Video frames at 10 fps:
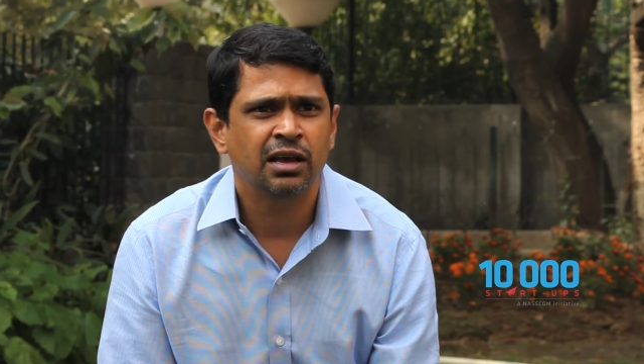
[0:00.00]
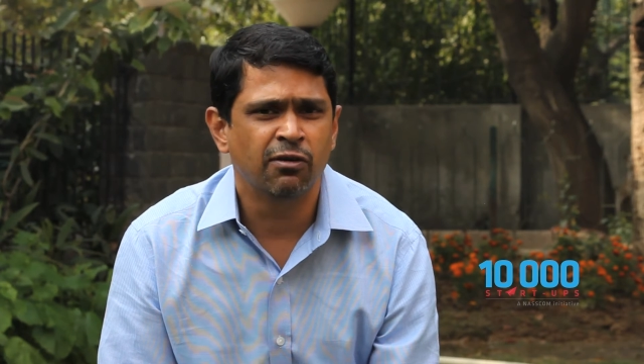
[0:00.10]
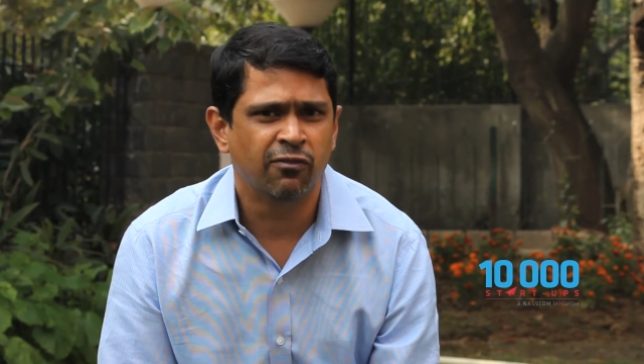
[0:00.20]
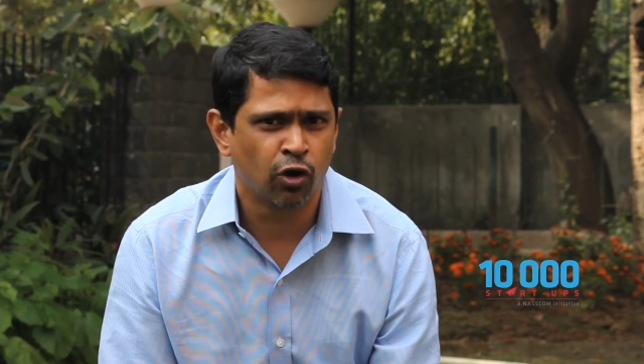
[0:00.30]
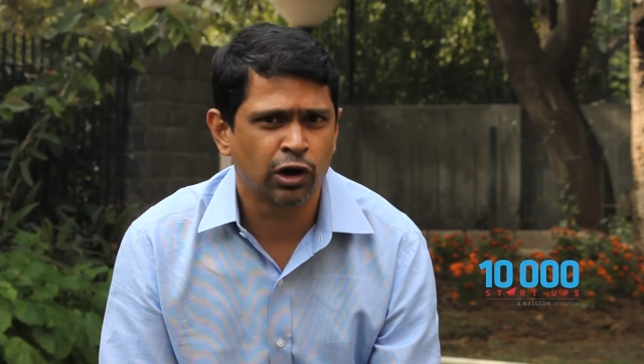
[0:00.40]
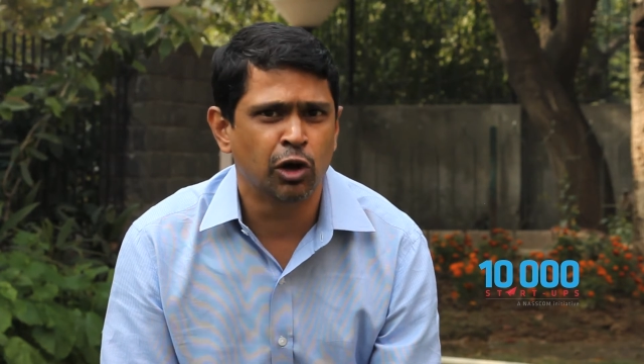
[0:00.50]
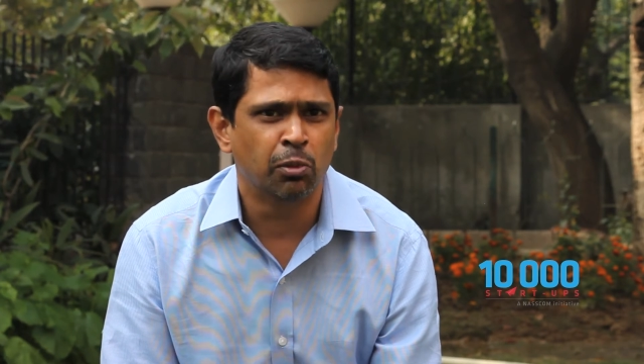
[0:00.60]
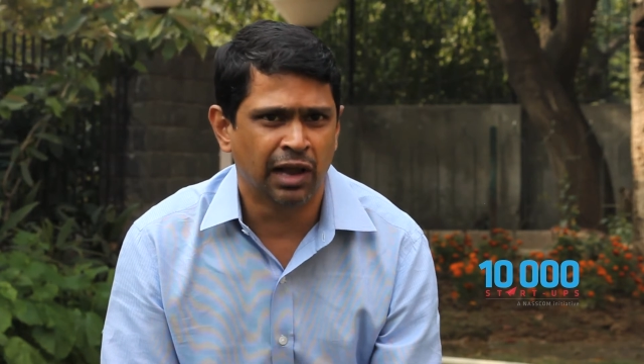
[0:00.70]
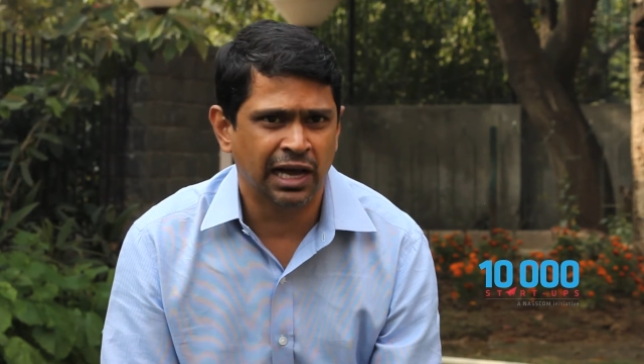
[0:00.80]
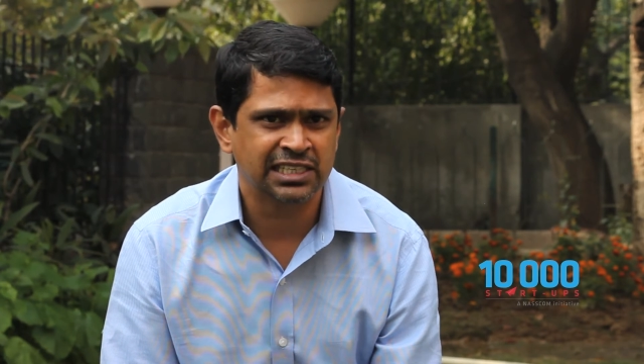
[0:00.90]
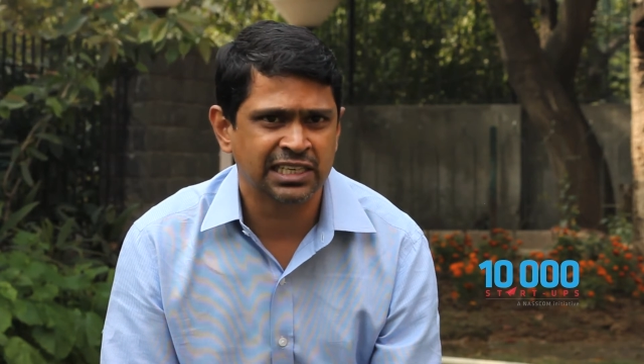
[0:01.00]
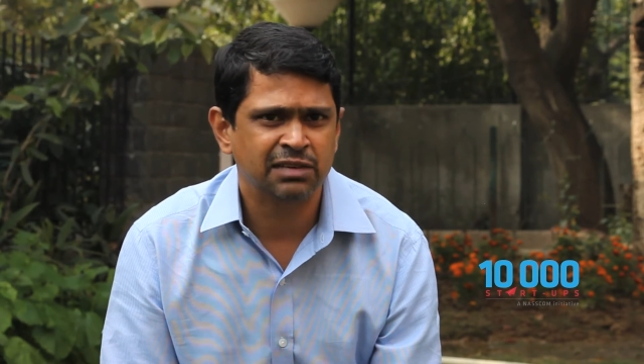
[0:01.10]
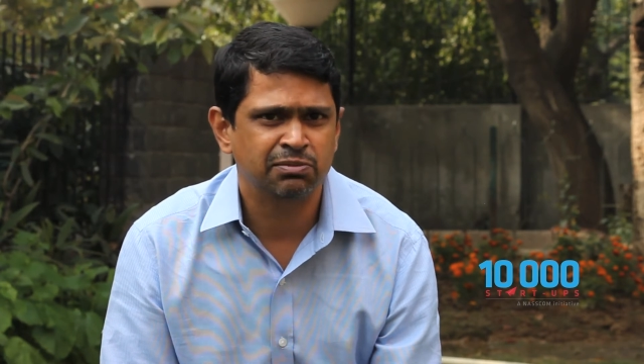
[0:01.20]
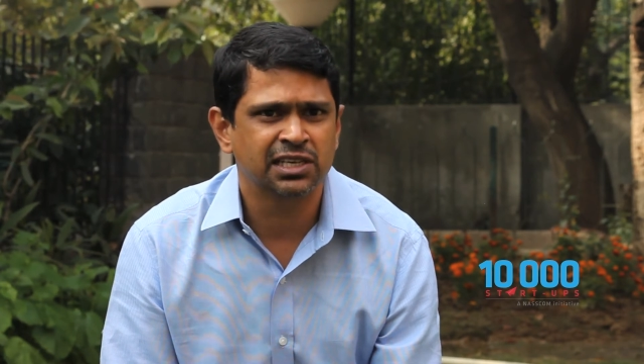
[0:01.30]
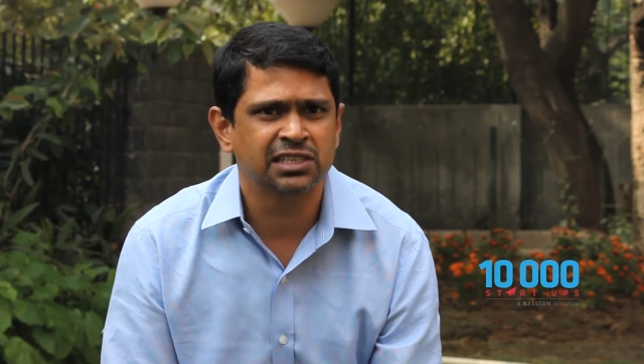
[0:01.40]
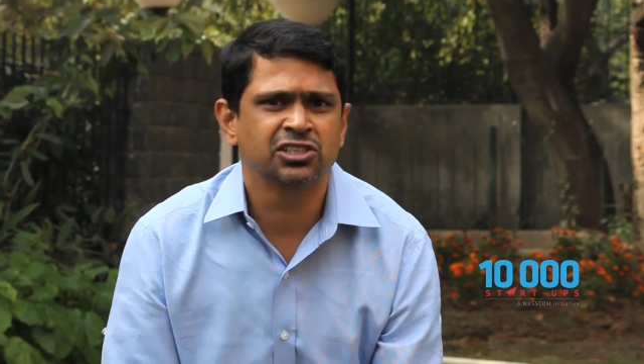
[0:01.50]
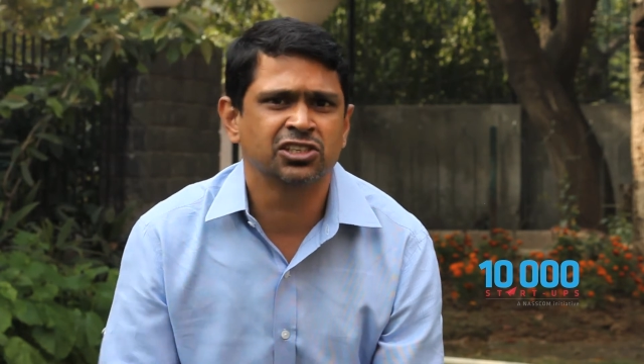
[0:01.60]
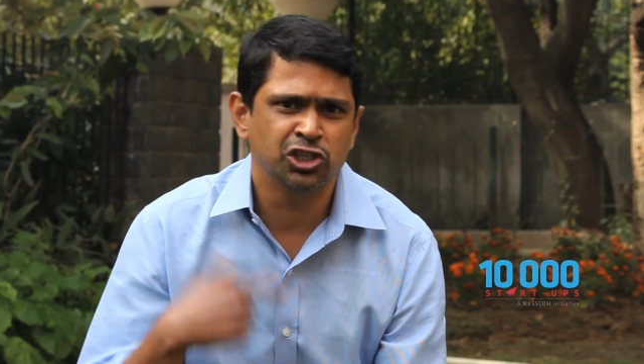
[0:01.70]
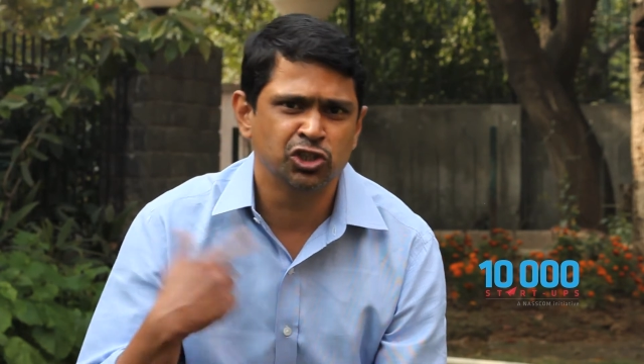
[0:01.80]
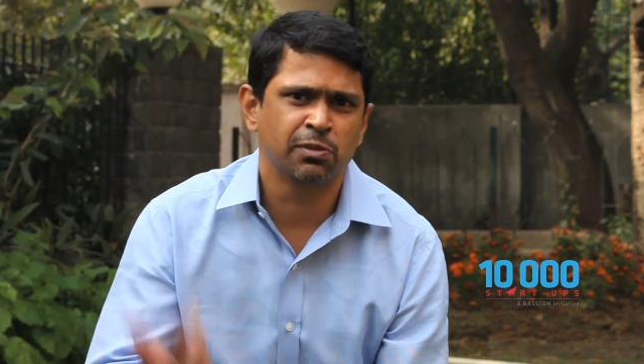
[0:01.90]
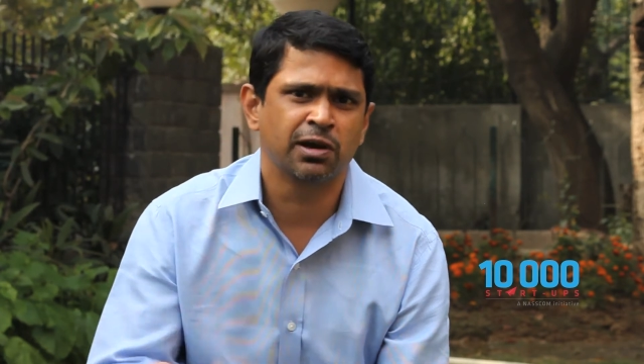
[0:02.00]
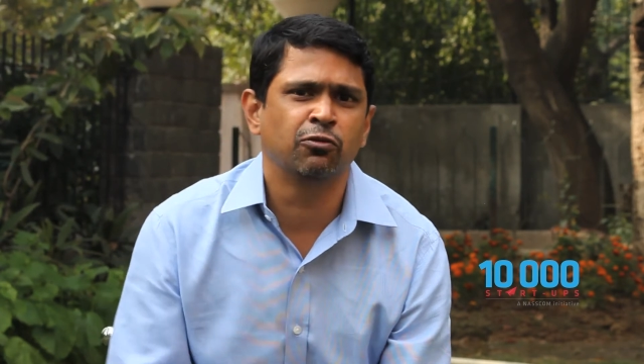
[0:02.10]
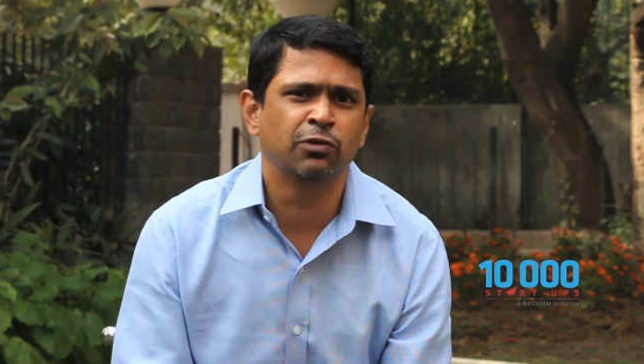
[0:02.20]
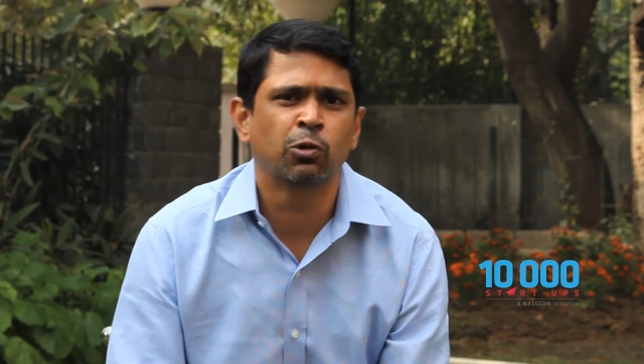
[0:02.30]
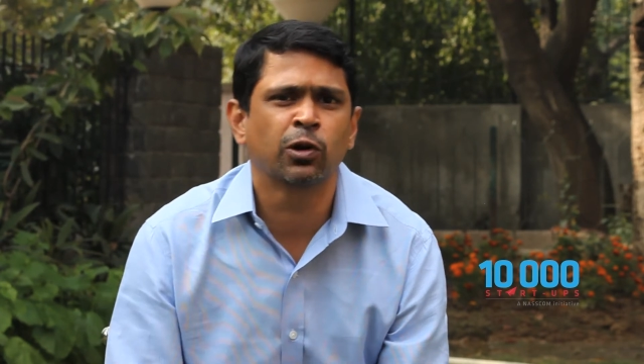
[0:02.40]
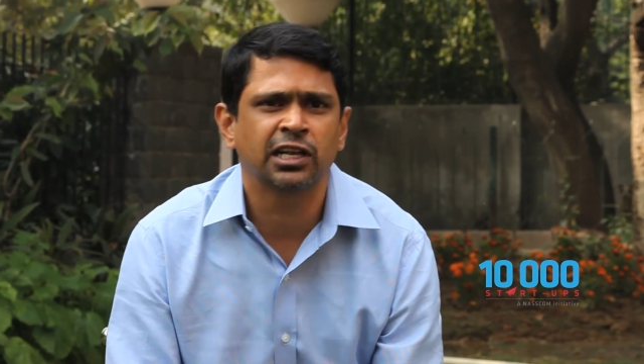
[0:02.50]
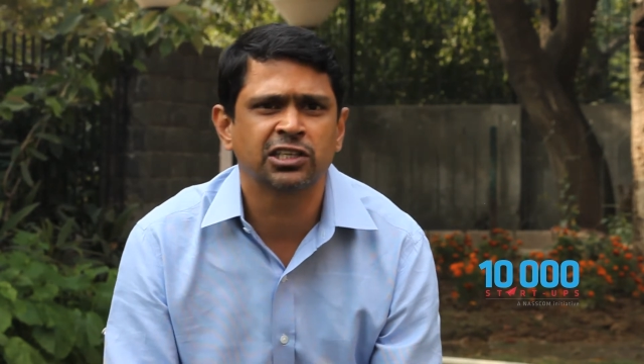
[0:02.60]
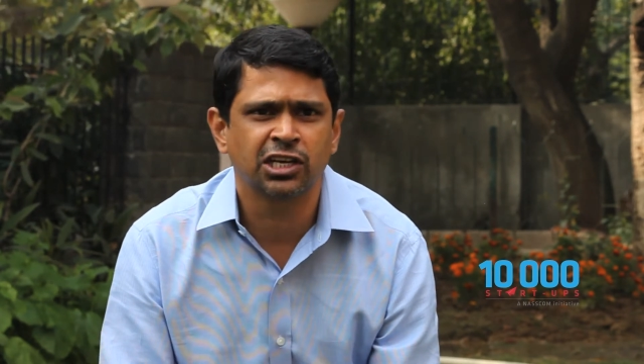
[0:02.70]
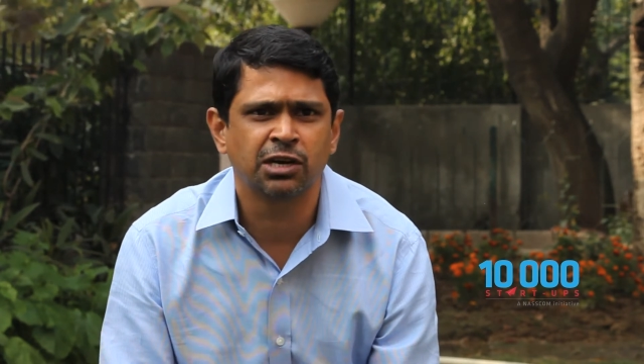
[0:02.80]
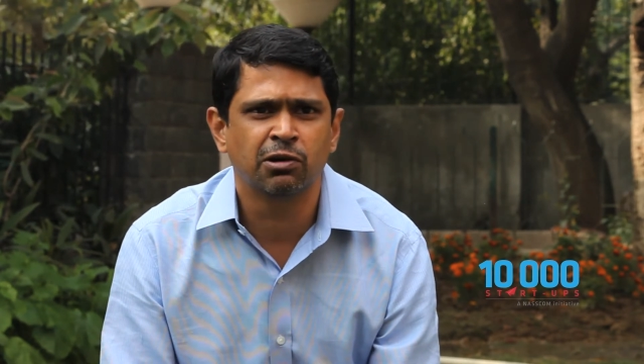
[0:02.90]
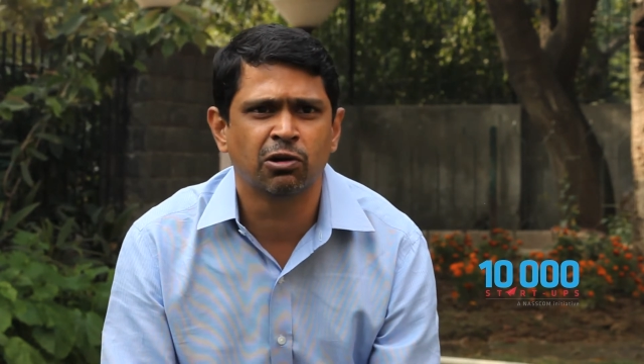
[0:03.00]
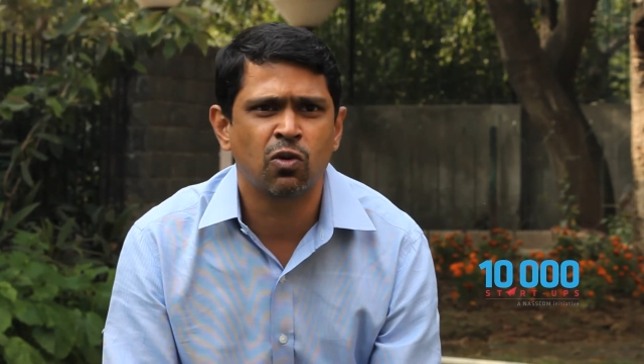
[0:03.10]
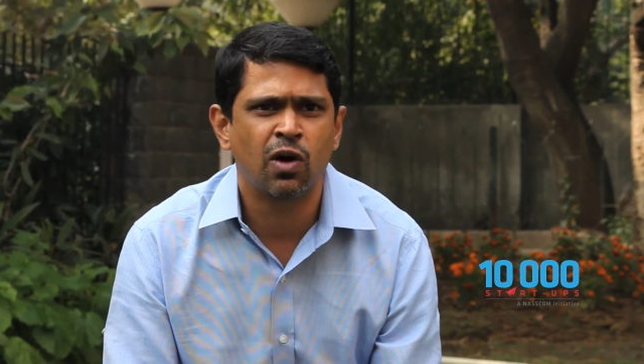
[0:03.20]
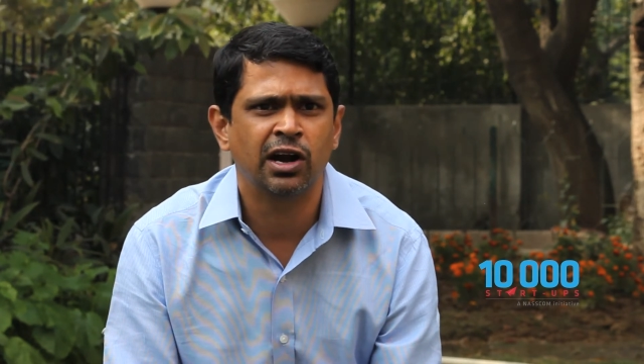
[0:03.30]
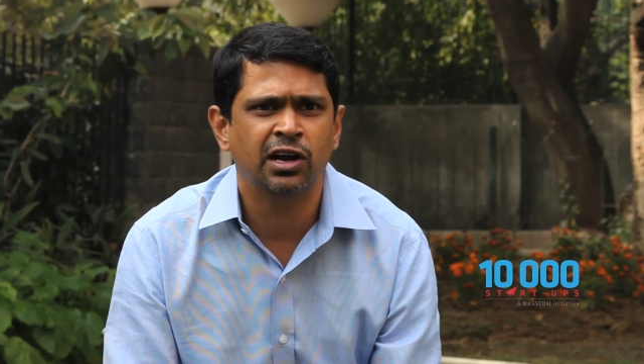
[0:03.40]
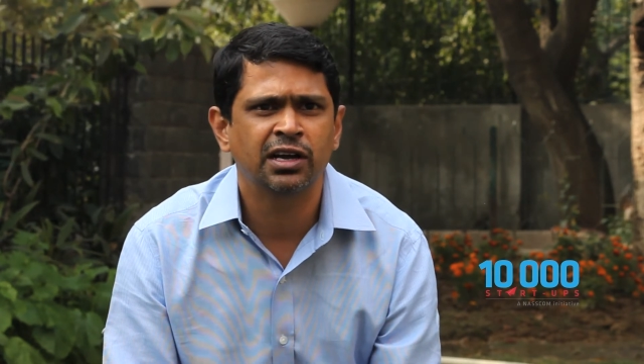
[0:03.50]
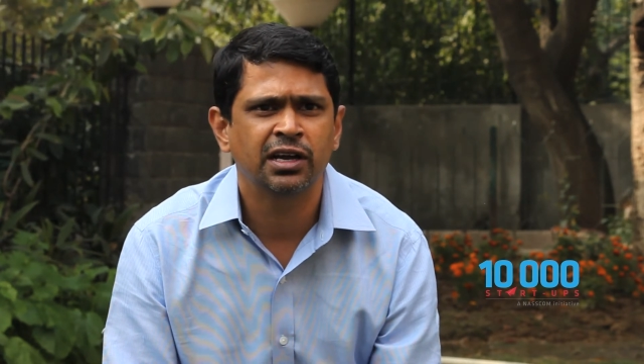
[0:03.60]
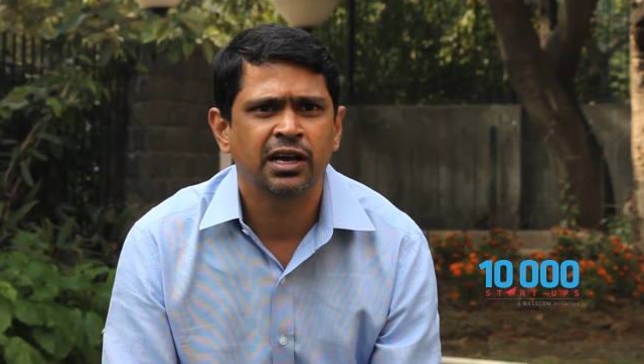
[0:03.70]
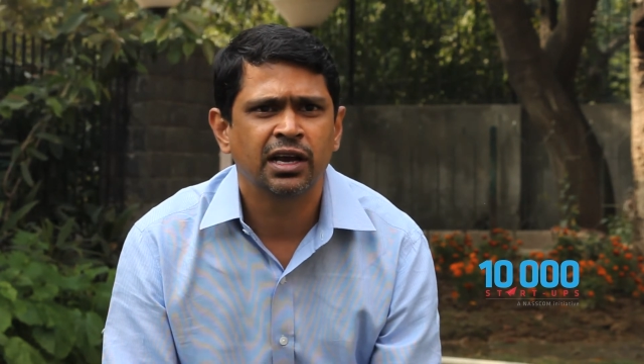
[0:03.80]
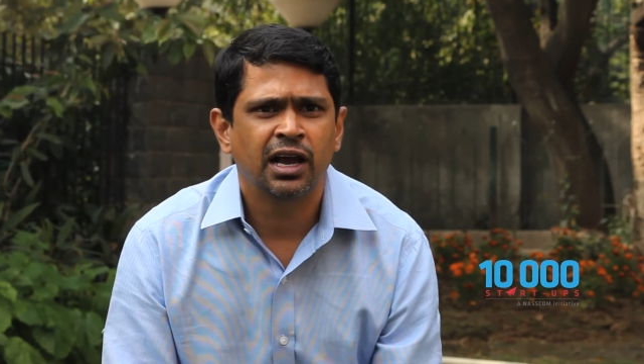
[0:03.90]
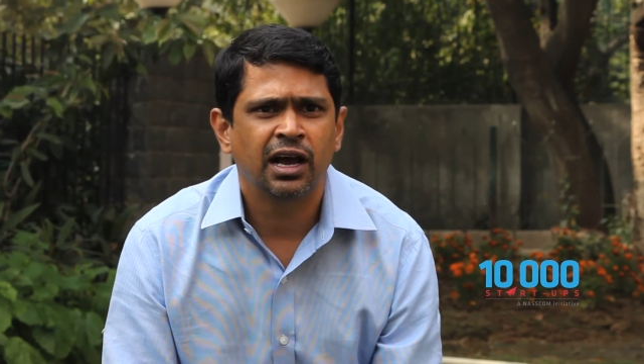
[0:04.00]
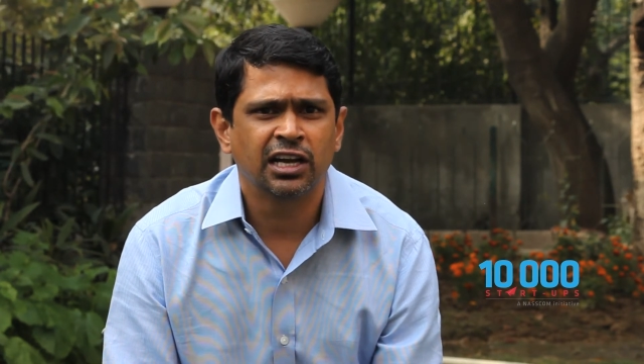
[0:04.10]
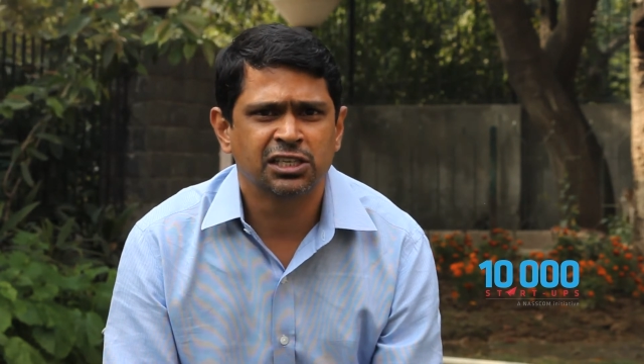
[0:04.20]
before globalizing it, because there's a huge amount of rework that's going to be required, uh,